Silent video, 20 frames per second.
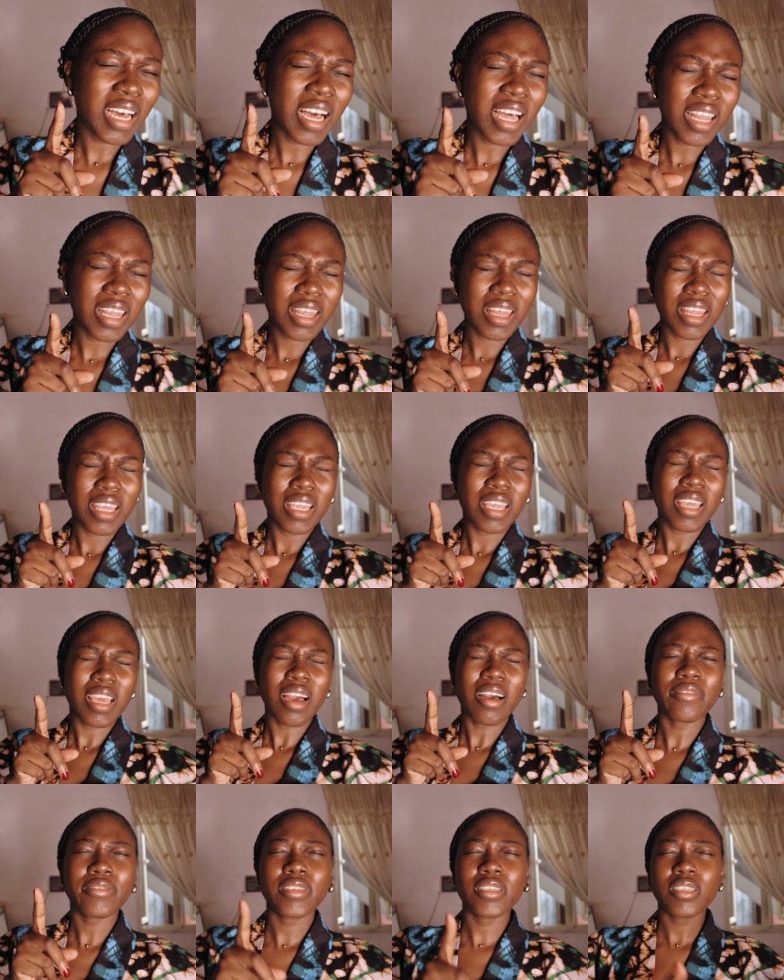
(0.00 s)
at the
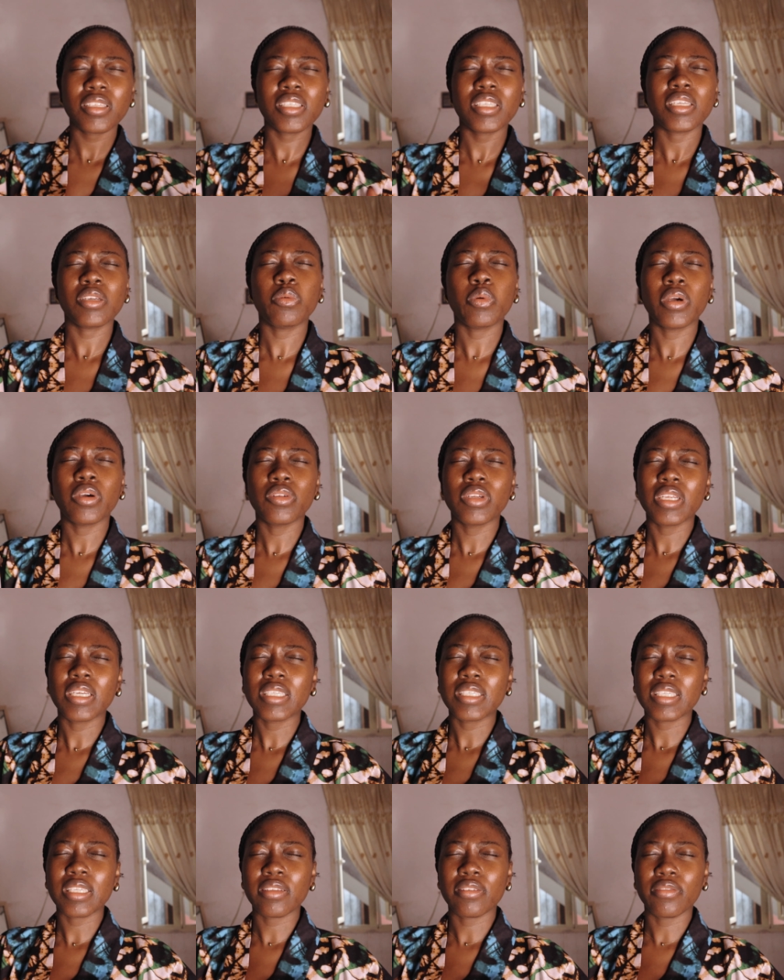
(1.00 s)
after the
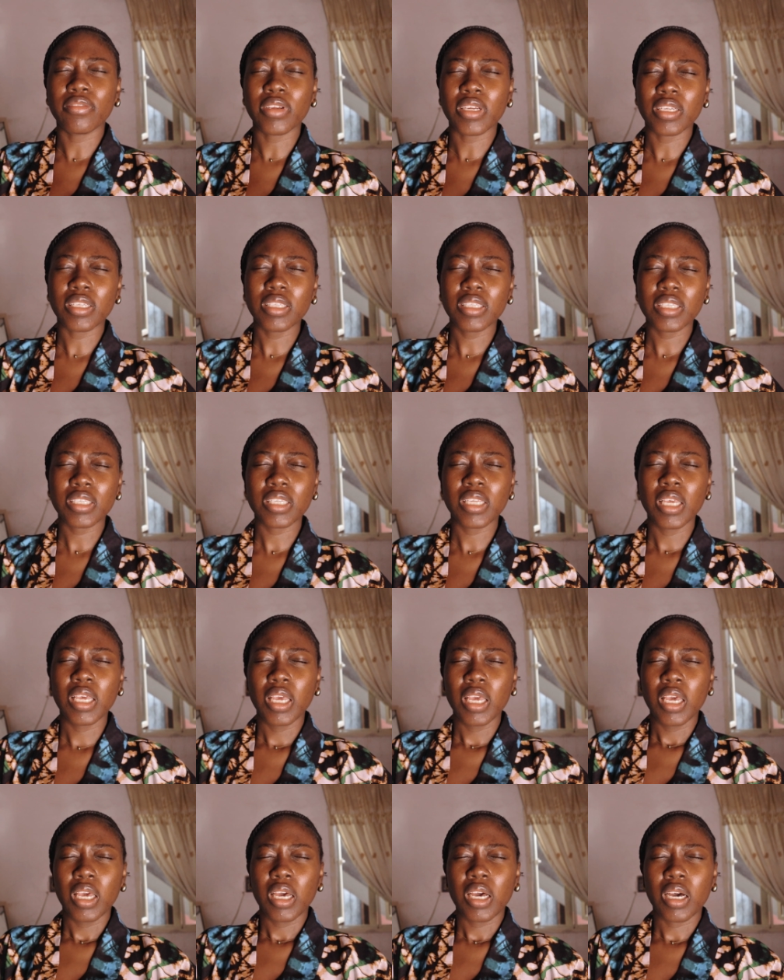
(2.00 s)
wellness event
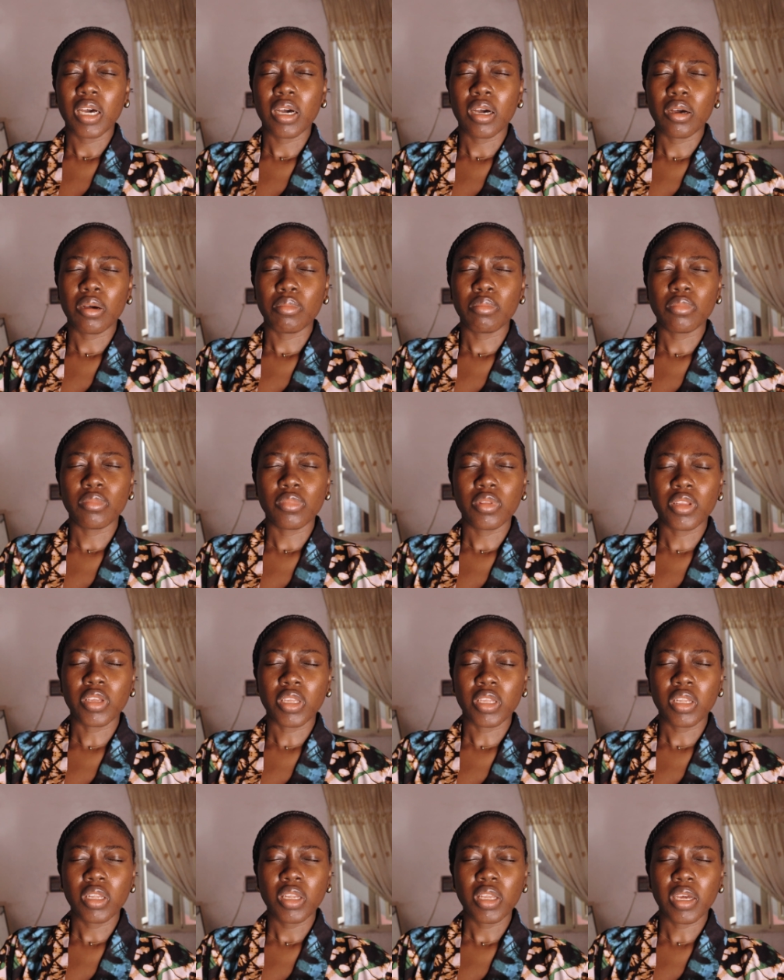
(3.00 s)
um,
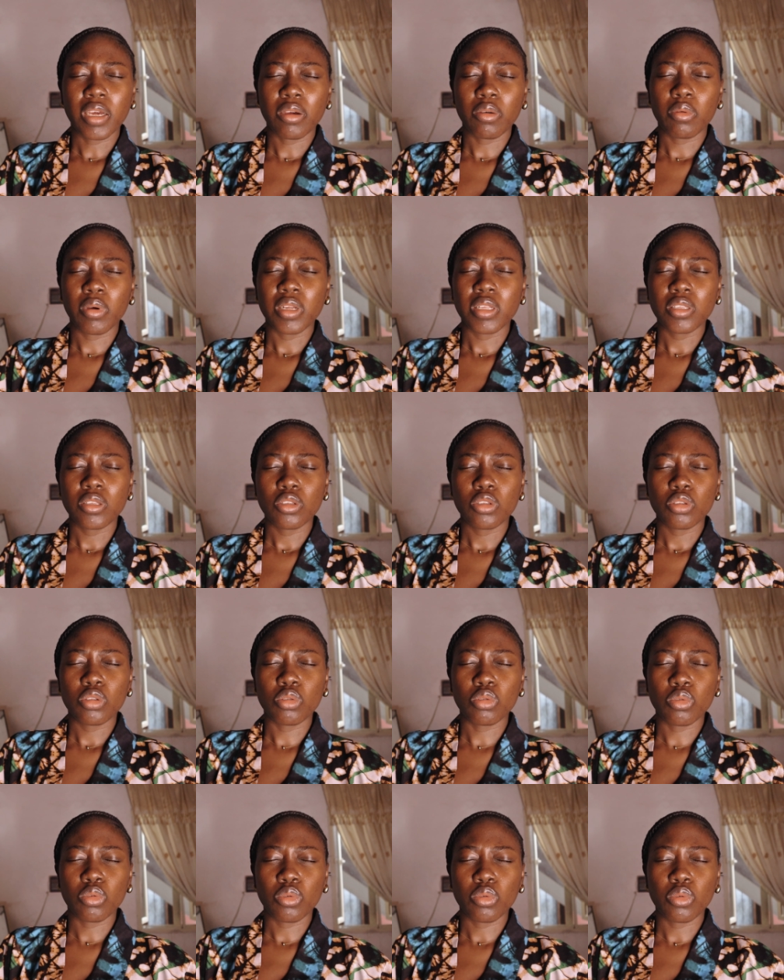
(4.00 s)
thing, I went
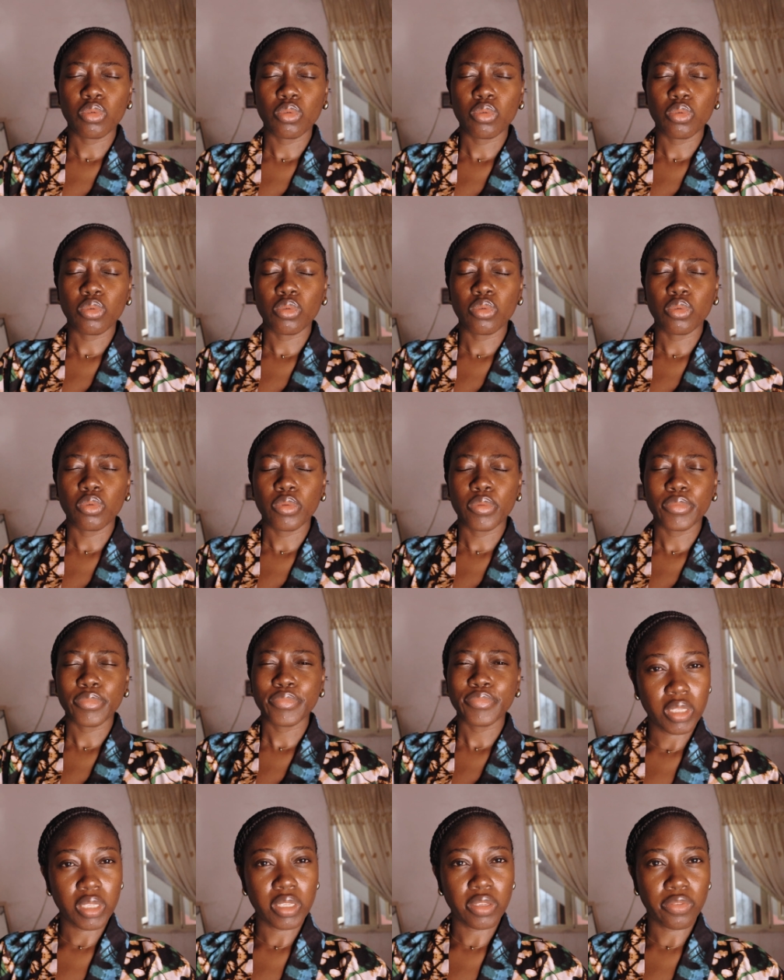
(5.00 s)
to
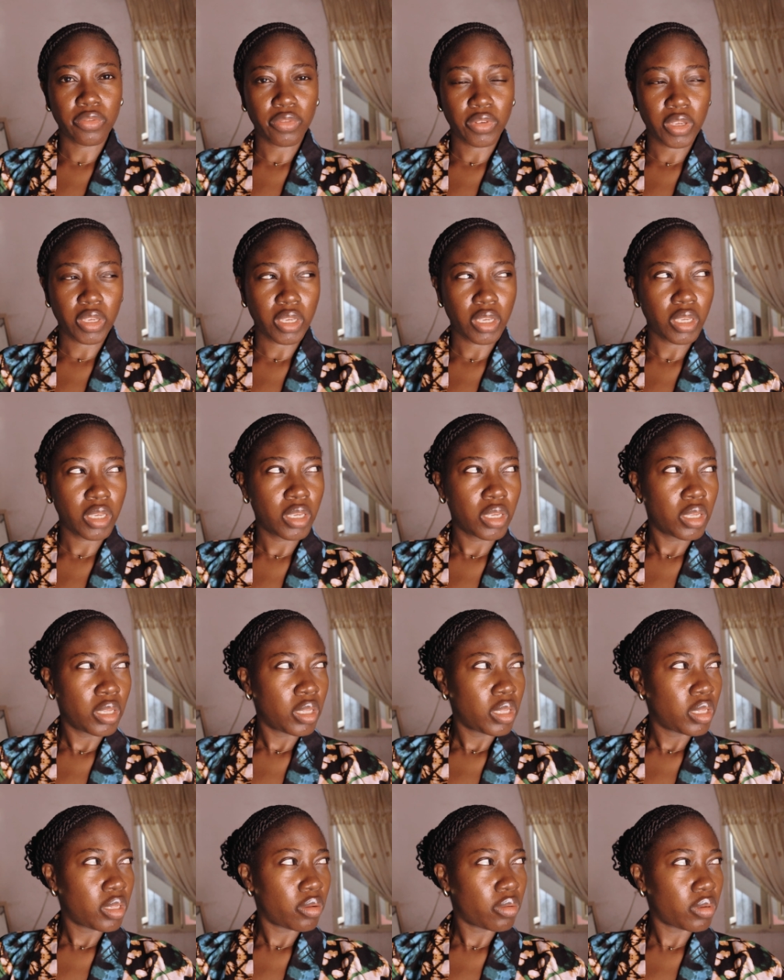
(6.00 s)
Tefe,
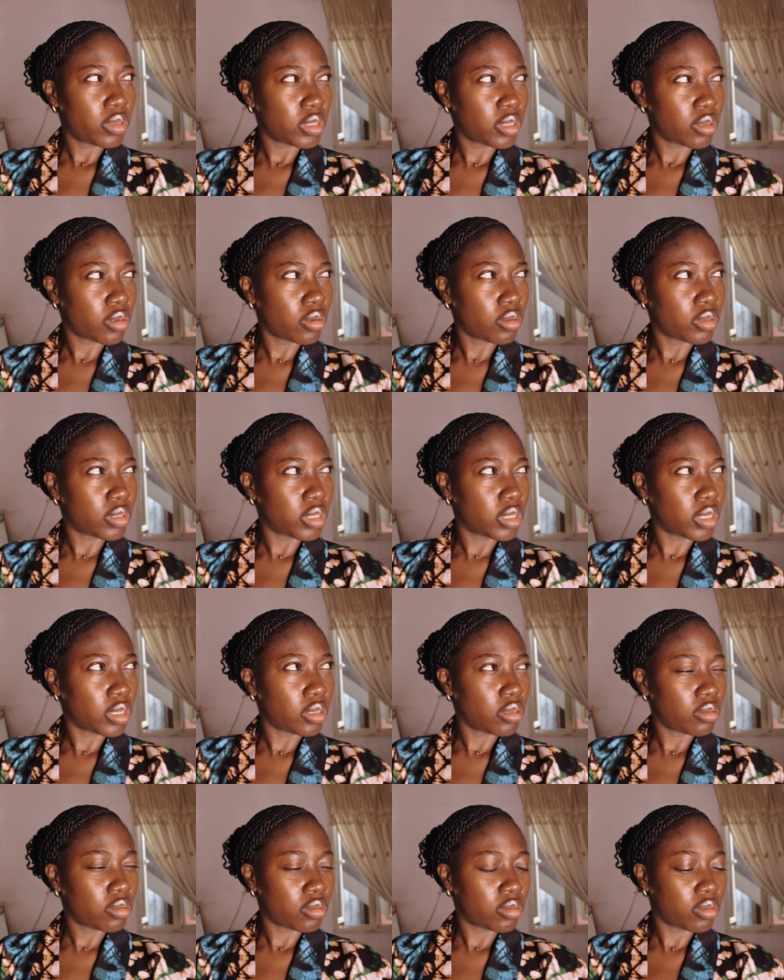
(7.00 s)
what's it called
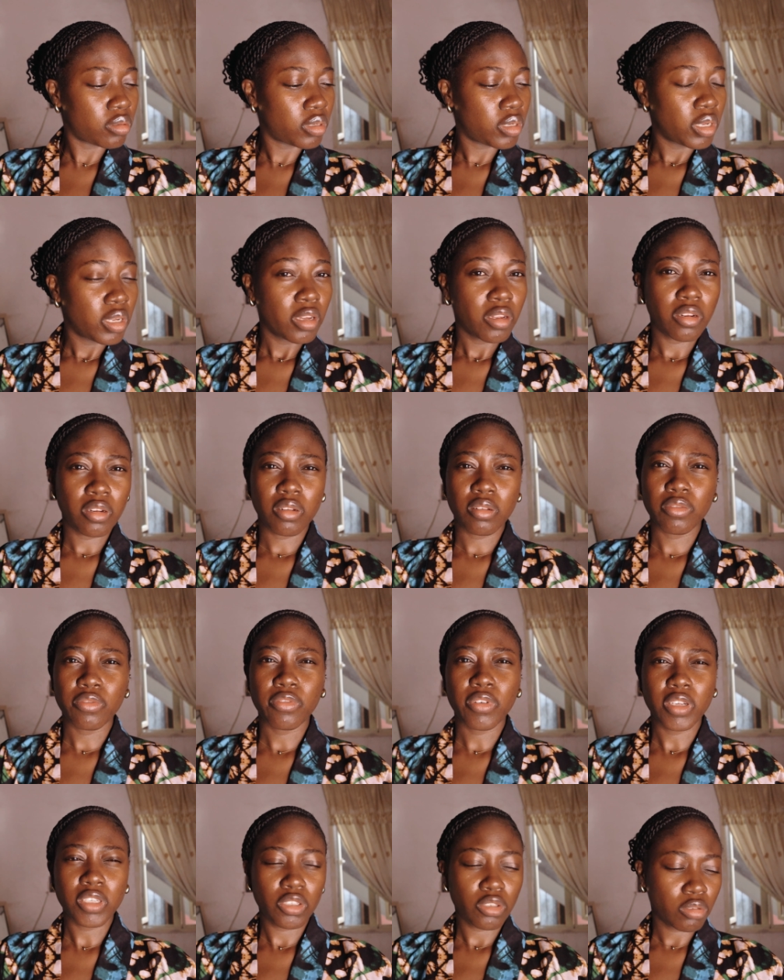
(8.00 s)
again?
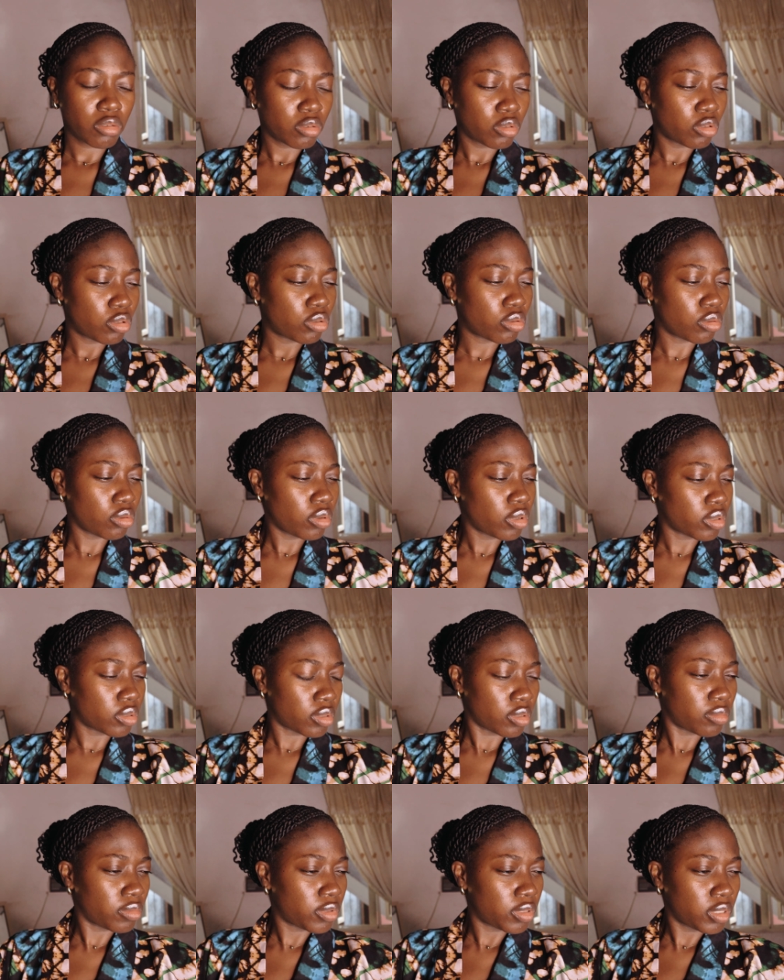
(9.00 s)
Fashion Souk
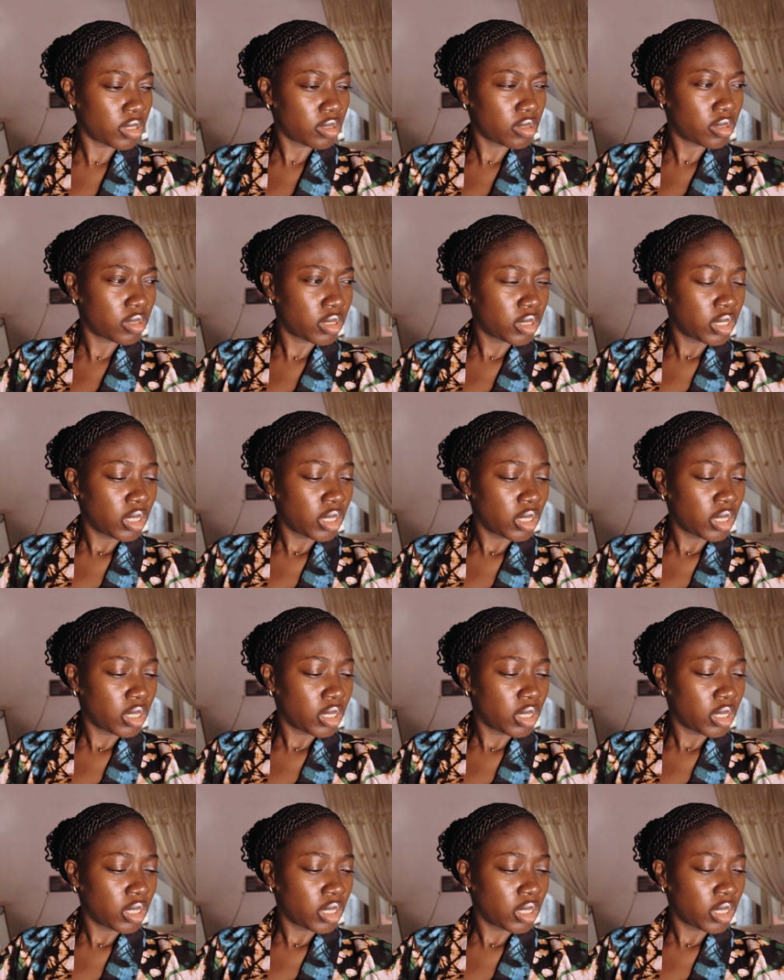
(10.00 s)
something.